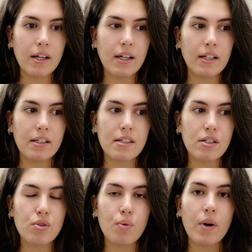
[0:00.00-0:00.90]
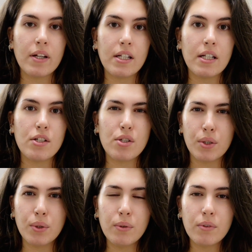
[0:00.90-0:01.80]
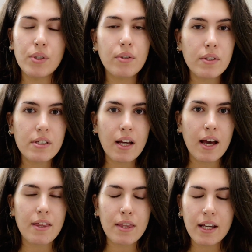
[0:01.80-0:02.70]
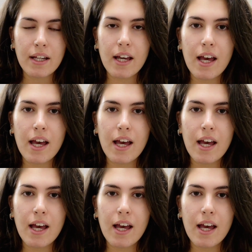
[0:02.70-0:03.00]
it's 22 euros, I think.